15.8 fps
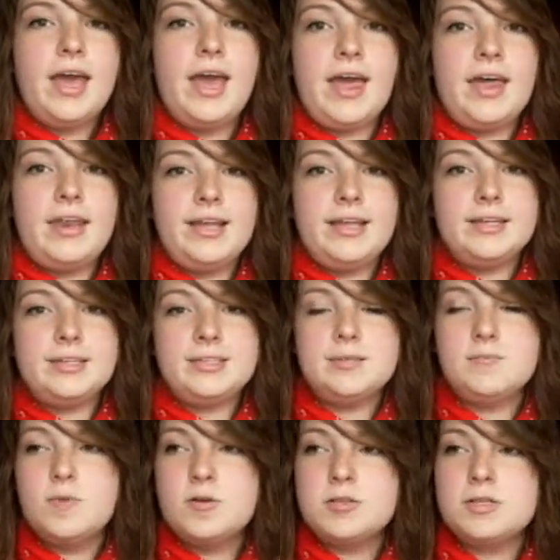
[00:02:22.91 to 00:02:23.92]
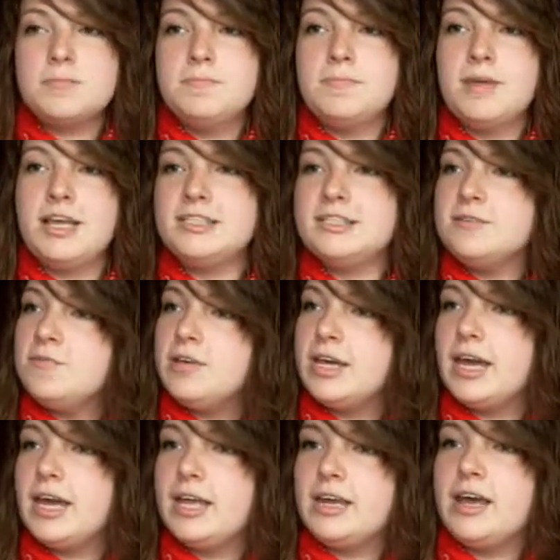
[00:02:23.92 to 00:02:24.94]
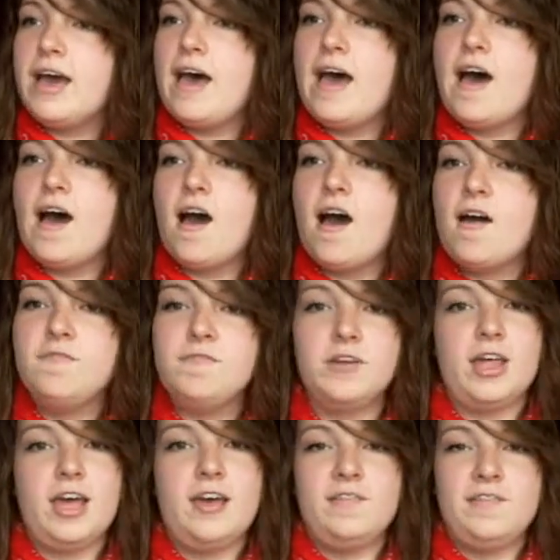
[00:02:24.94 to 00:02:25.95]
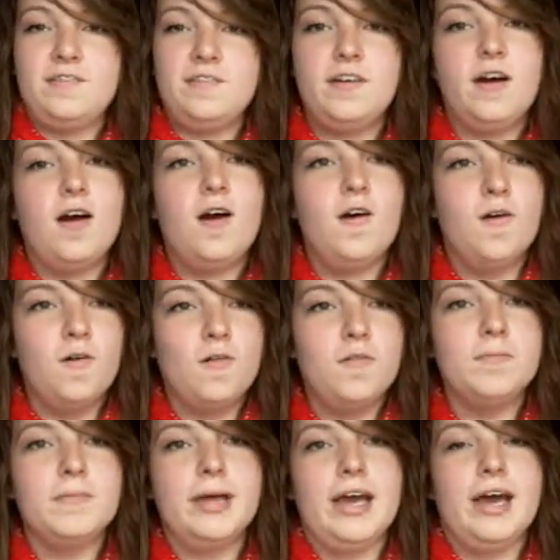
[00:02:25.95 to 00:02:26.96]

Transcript: And it's the most amazing weekend of your life. Oh my